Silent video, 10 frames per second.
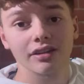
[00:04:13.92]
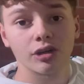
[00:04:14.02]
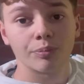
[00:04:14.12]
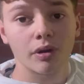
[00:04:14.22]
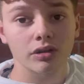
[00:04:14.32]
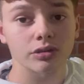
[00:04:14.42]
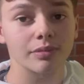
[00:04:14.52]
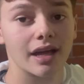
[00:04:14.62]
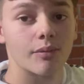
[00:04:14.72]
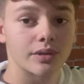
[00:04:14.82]
little box up
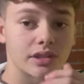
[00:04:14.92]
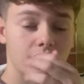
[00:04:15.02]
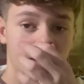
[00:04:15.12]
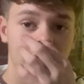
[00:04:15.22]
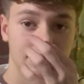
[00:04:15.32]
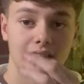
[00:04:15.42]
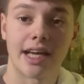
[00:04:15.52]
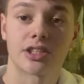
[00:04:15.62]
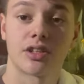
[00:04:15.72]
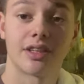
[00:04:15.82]
there with the
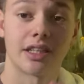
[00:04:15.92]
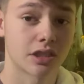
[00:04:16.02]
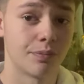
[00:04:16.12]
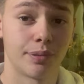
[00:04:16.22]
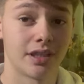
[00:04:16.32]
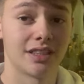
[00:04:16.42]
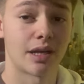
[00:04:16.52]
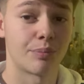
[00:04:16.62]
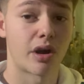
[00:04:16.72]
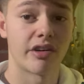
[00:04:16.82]
tetra that is completely
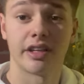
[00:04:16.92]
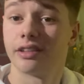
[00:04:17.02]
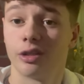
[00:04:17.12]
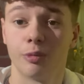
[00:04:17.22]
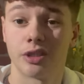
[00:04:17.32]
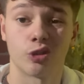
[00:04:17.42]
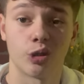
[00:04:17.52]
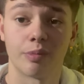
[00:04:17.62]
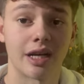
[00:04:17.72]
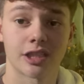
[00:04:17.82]
temporary, it will be
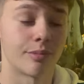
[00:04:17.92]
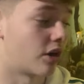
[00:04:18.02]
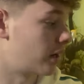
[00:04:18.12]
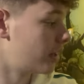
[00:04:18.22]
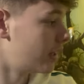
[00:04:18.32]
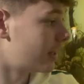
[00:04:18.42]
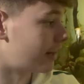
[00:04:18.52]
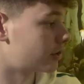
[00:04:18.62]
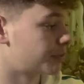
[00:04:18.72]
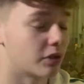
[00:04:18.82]
sorted by tomorrow.
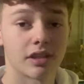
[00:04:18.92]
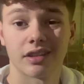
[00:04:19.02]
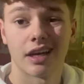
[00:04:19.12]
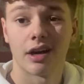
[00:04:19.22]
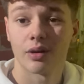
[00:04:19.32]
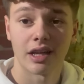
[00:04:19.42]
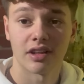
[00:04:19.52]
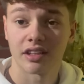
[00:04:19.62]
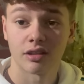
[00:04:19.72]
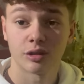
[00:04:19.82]
I'll just put that there. I'll get
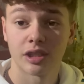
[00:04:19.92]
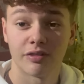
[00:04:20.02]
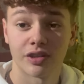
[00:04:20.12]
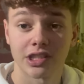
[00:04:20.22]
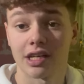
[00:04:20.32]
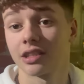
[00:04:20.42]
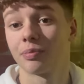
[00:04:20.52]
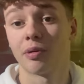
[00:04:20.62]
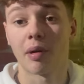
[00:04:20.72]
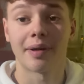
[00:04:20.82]
like a little cheap fish tank to
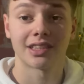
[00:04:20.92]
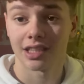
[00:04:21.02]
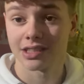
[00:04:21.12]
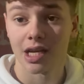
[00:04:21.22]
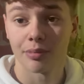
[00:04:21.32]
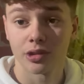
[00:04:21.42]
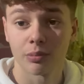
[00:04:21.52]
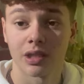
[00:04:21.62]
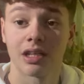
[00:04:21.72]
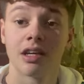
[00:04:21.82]
put on my bedside table,
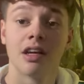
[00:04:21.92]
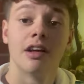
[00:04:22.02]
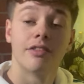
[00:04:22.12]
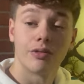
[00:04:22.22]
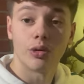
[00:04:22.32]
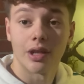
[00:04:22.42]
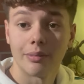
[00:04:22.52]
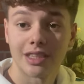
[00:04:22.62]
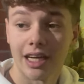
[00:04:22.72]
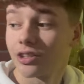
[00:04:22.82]
something for
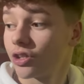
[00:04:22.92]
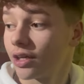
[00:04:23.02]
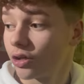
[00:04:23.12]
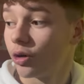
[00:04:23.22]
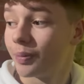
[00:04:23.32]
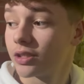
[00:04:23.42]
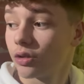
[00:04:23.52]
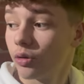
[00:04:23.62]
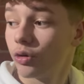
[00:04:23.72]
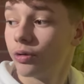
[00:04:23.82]
them tetra and guppies.
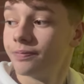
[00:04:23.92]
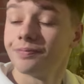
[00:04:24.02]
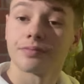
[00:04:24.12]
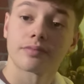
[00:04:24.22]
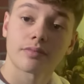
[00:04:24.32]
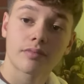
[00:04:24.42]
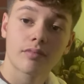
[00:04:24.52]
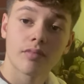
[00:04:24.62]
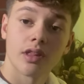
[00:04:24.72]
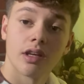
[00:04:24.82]
Or
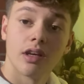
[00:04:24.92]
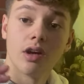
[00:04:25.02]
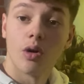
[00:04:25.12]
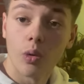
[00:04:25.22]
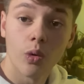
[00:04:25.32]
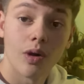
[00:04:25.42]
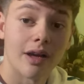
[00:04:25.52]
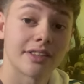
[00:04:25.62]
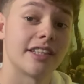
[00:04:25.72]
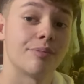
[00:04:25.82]

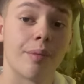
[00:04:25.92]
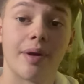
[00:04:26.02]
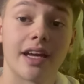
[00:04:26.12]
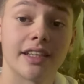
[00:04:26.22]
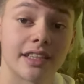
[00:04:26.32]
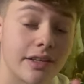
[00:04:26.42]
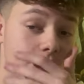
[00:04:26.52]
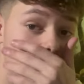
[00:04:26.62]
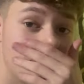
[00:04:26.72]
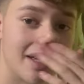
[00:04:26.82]
I'll see if my mate has any
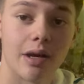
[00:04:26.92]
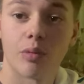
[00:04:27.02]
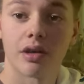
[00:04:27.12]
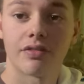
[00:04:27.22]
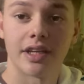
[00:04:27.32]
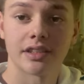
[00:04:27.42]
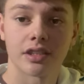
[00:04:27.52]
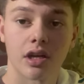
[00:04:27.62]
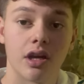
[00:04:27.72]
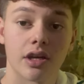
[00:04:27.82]
room in one of his
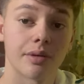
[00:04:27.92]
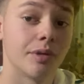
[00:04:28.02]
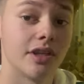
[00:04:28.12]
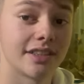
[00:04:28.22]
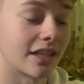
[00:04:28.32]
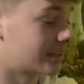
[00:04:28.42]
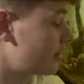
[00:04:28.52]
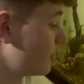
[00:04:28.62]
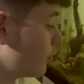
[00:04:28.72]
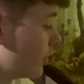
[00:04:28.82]
community tanks
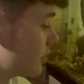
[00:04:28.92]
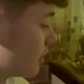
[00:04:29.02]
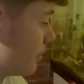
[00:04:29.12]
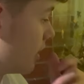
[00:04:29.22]
if he wants them.